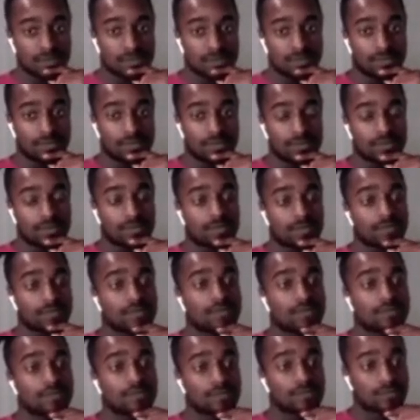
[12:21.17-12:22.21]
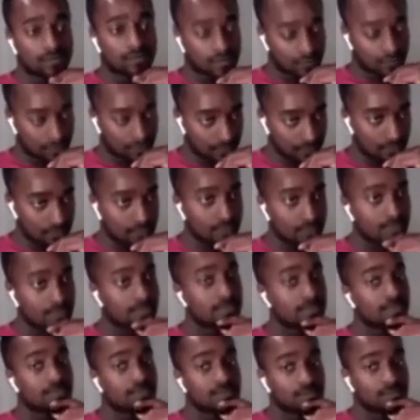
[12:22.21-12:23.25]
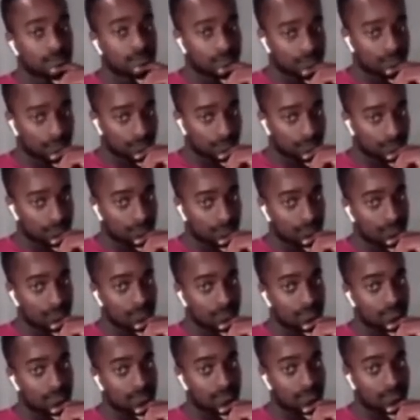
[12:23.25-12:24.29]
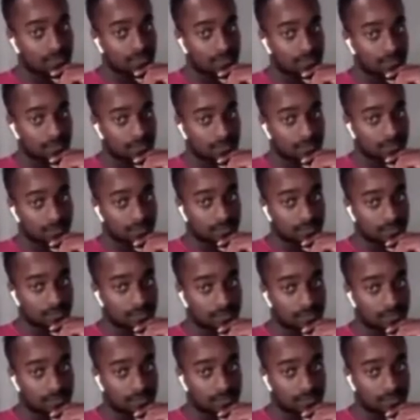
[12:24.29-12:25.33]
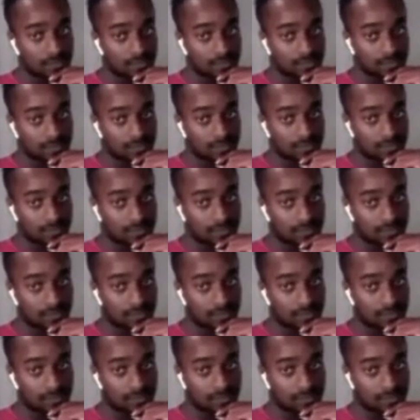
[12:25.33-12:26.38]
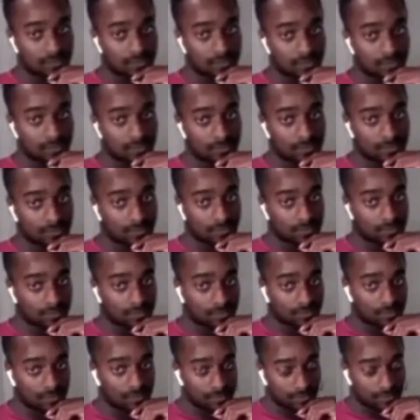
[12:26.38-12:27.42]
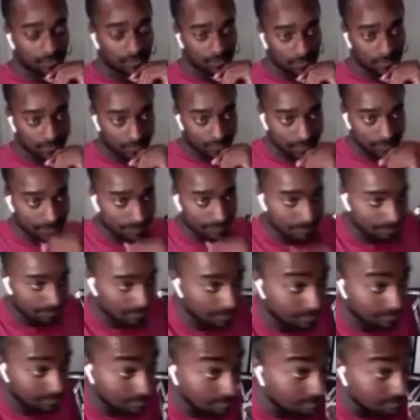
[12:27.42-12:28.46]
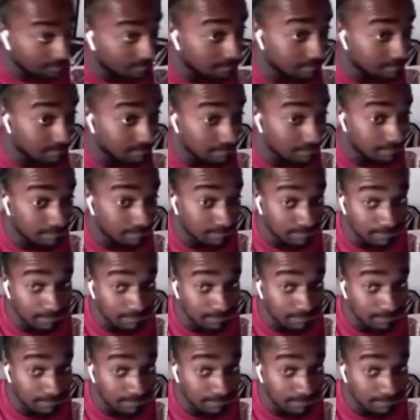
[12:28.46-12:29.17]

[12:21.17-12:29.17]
This person isn't speaking.